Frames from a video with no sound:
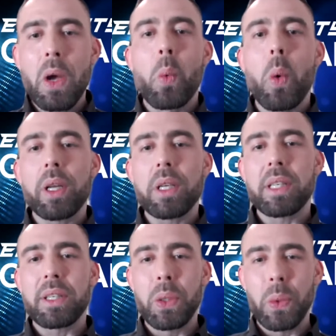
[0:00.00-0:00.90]
What is
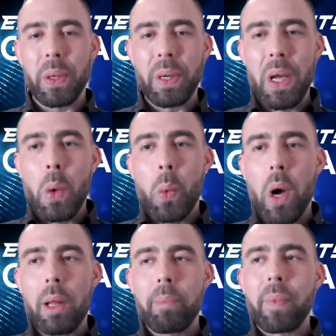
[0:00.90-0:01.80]
this doing?
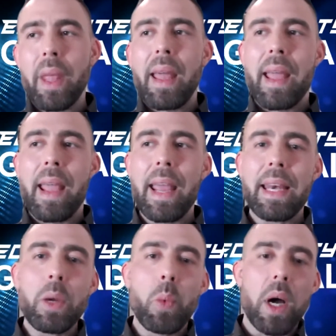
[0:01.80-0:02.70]
Well,
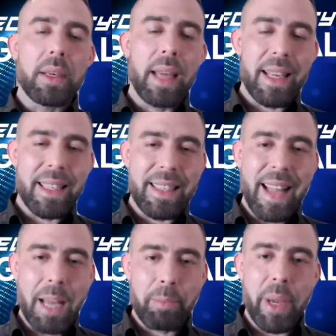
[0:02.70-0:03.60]
anyone that has
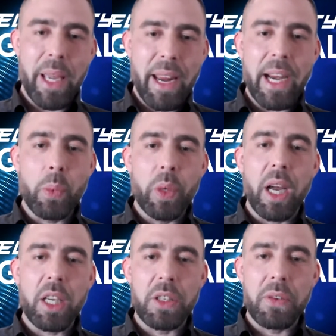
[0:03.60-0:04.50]
not been here with
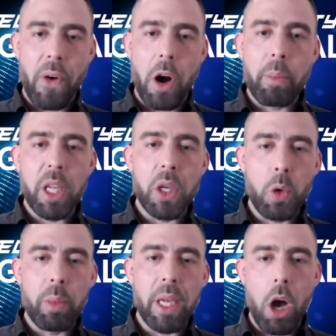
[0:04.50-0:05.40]
us farming
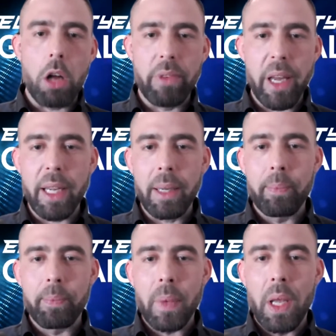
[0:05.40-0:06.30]
UME already,
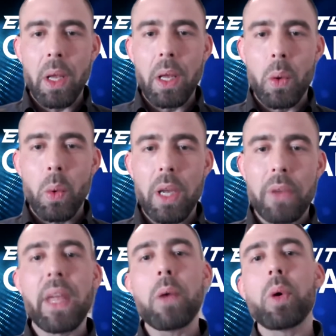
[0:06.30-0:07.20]

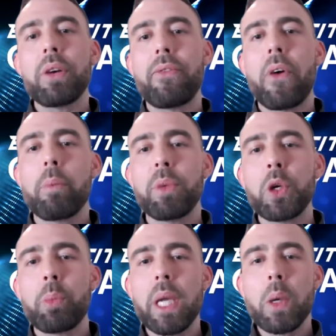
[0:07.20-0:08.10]
if they want to farm
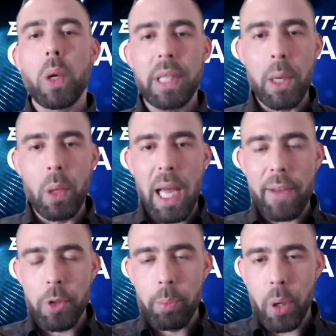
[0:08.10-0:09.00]
UME, well, they will
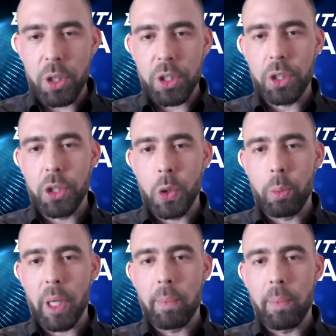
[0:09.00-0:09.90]
have to purchase
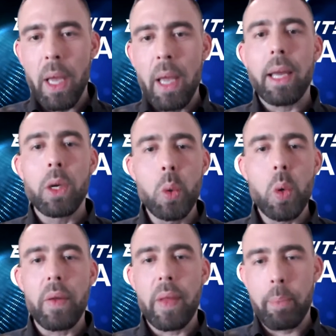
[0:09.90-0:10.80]
UME. And who
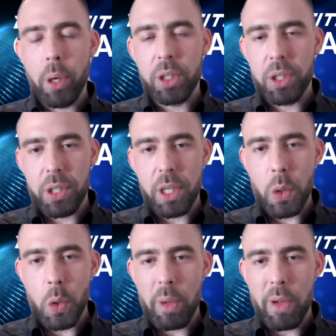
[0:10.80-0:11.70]
are they purchasing
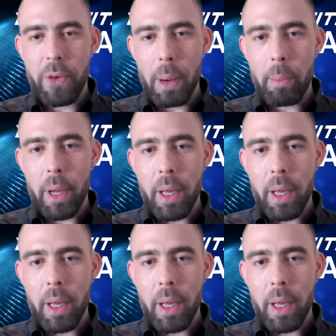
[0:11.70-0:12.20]
UME from?